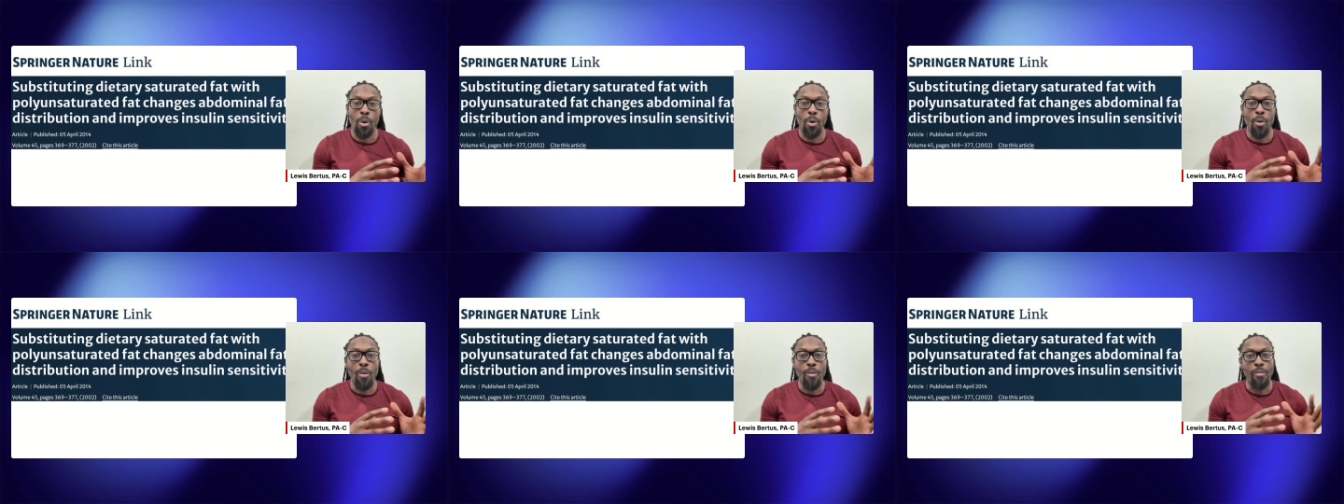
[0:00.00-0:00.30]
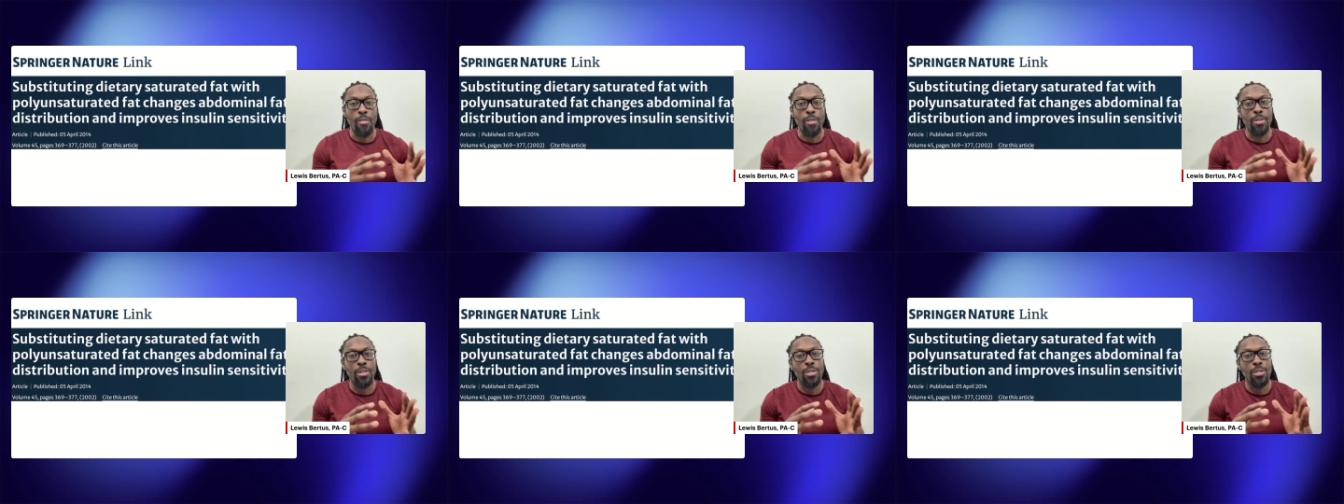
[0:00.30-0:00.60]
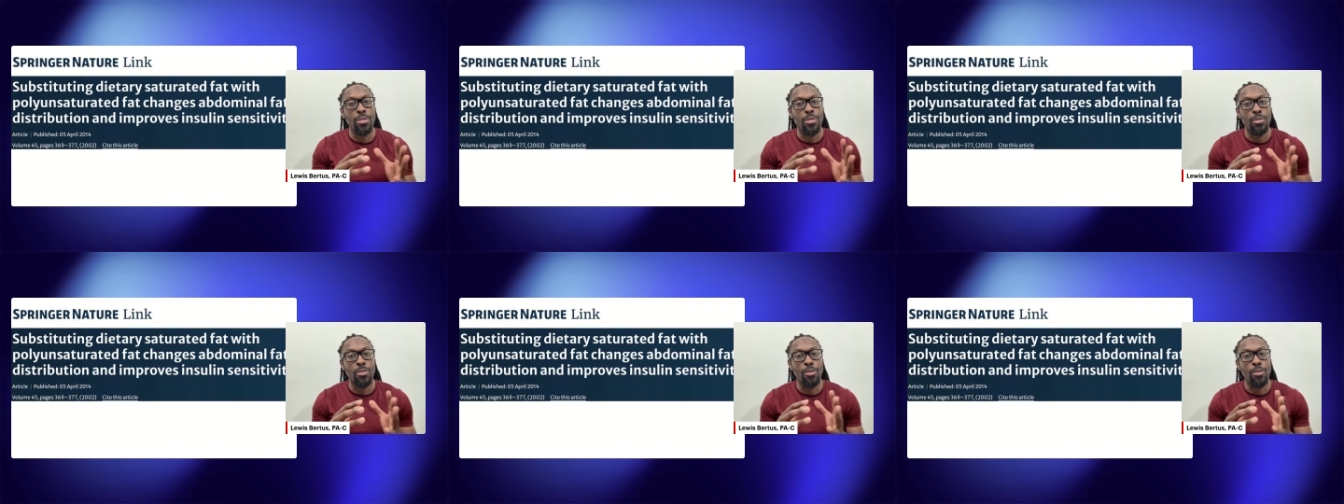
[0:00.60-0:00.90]
over
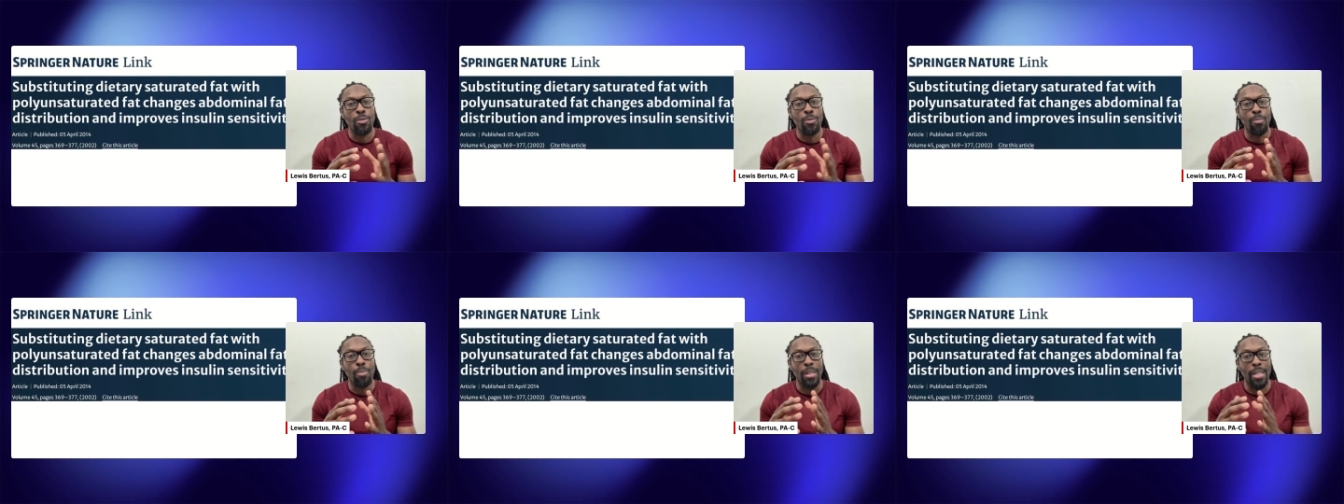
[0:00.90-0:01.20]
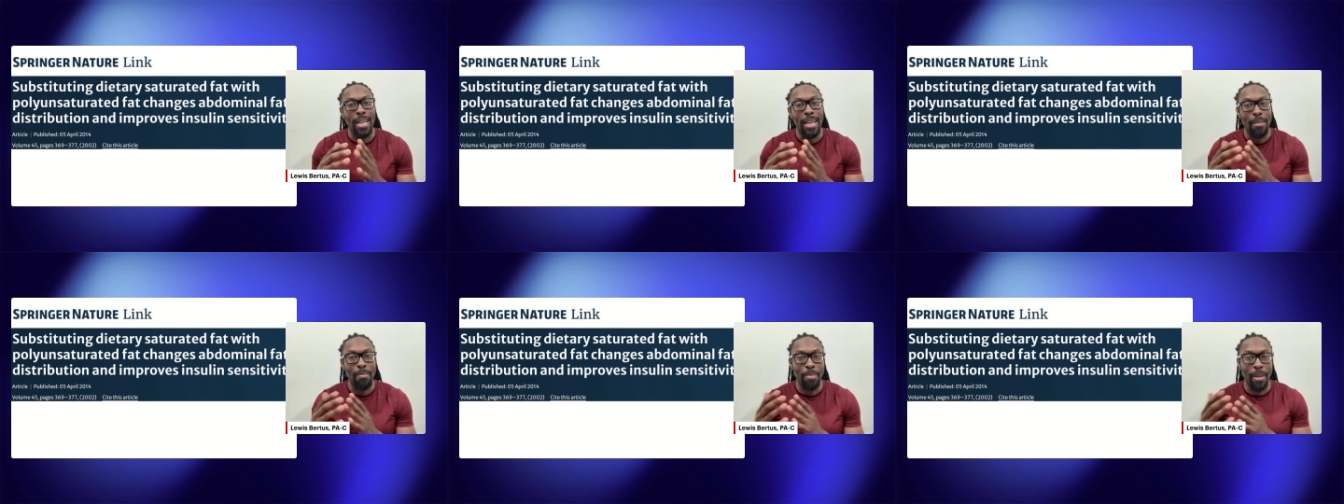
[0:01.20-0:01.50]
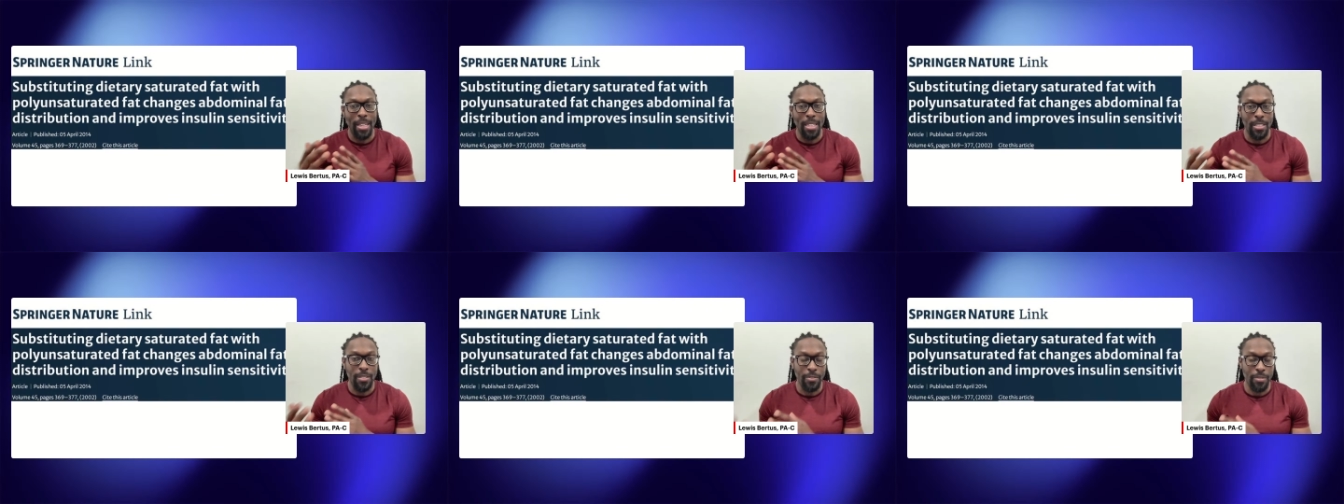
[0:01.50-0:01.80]
to
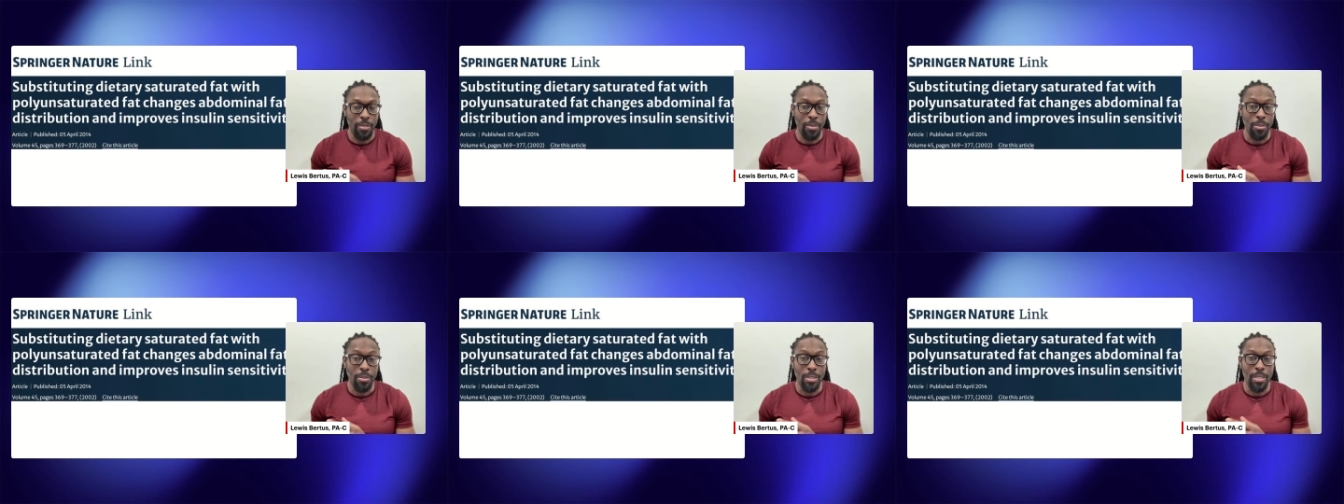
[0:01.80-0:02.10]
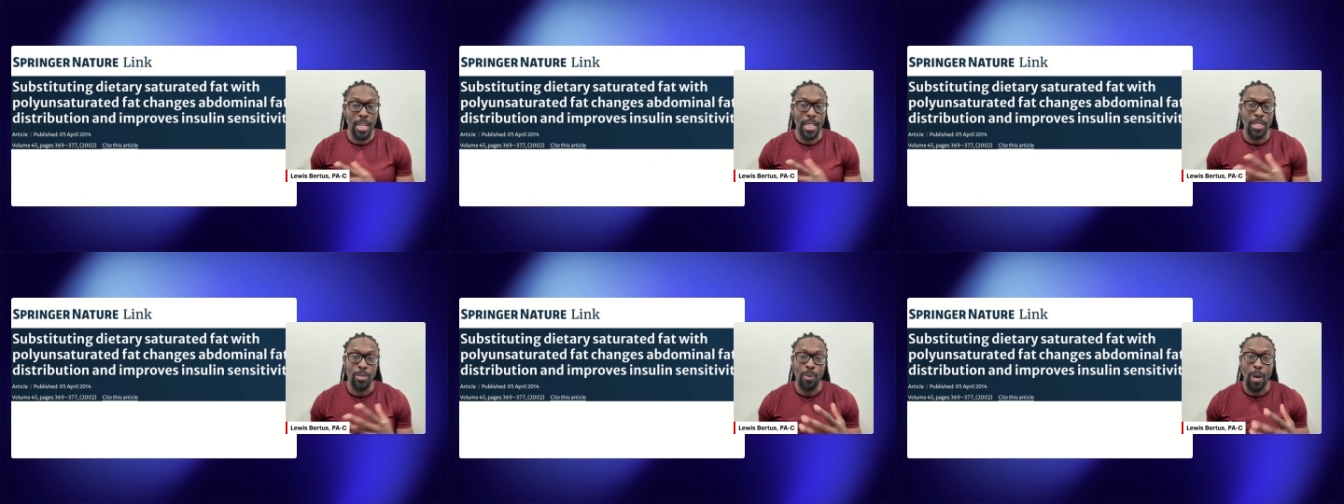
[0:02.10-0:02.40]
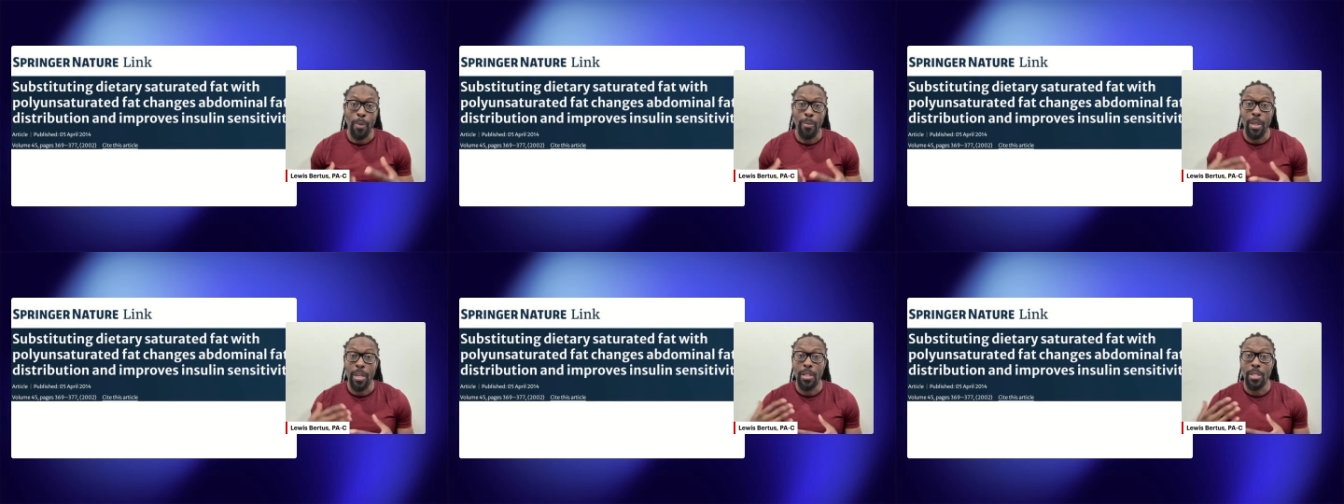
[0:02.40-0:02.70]
plant-based foods, that's
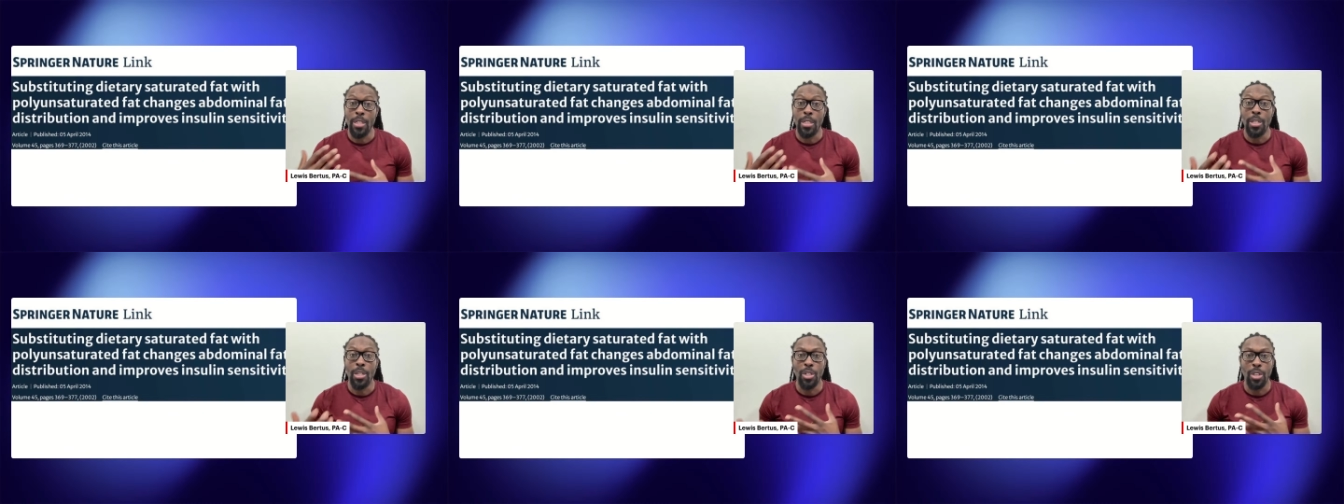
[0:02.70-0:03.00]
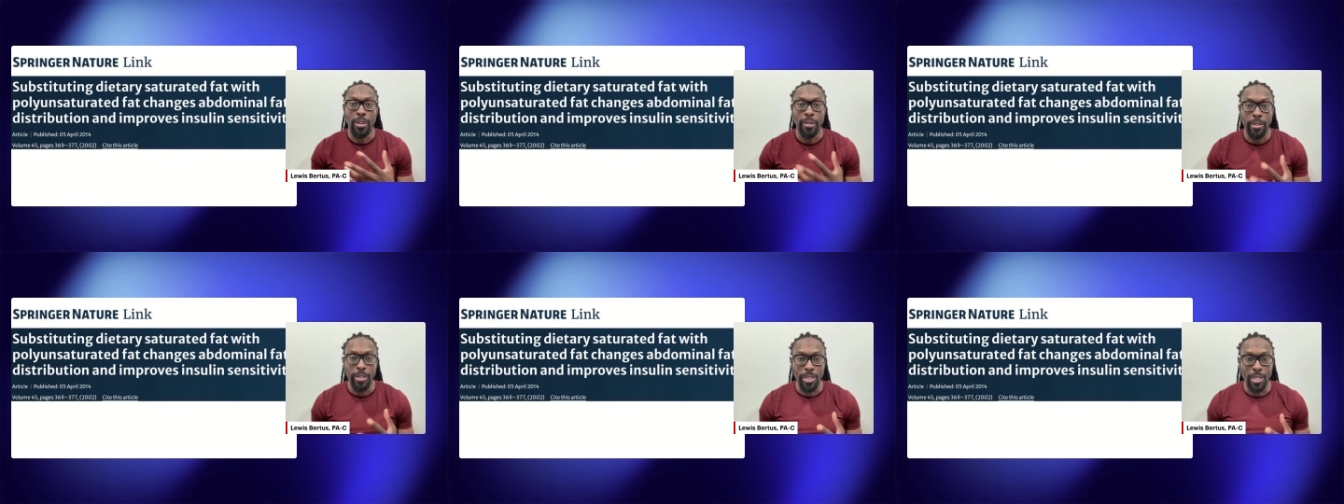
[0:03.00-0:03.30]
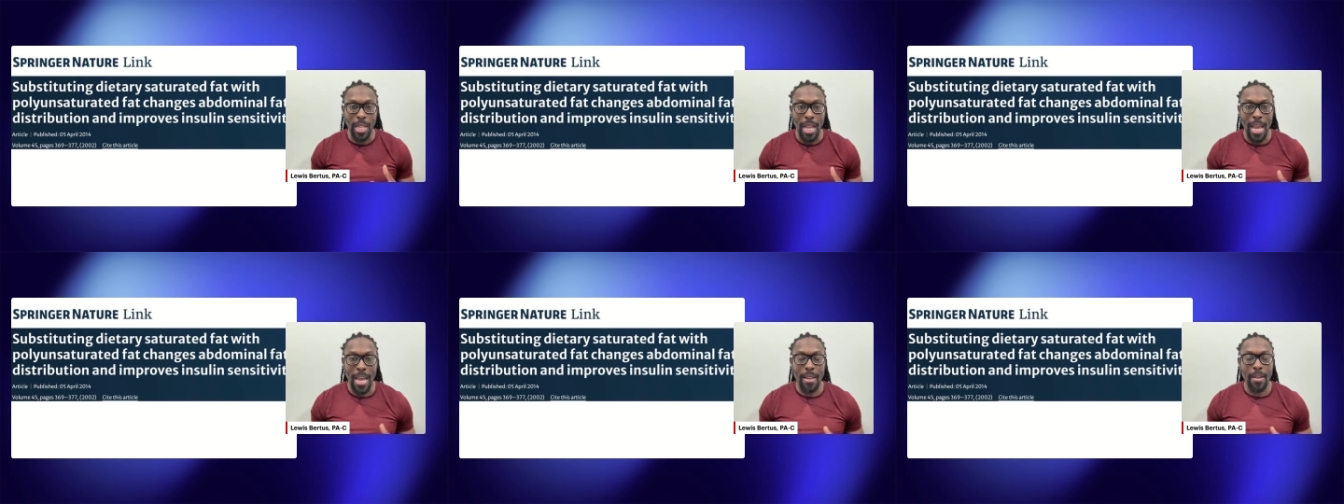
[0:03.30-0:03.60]
why we encourage
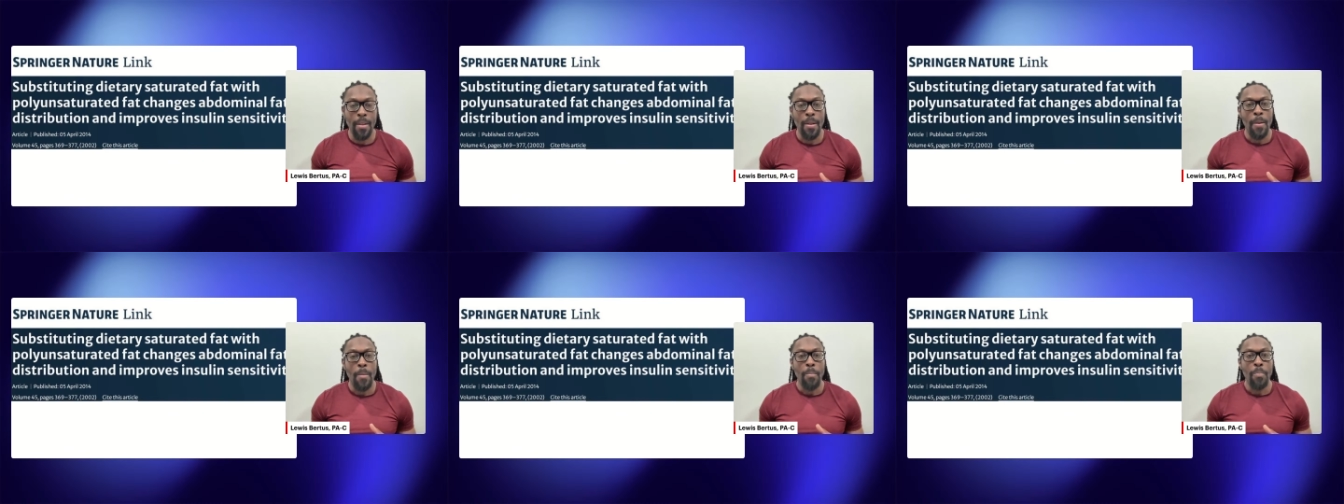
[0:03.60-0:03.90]
that.